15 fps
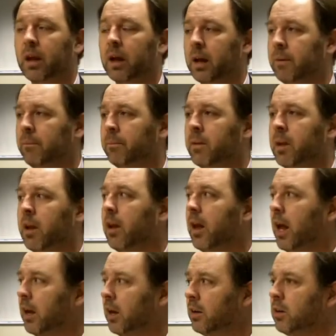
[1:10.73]
And
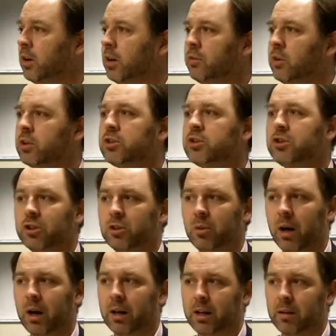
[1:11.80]
I've kind of got
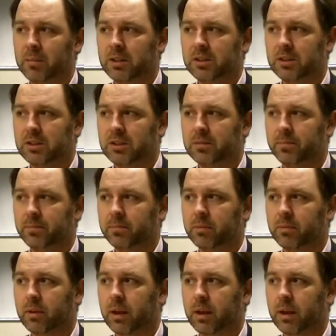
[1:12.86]
two arguments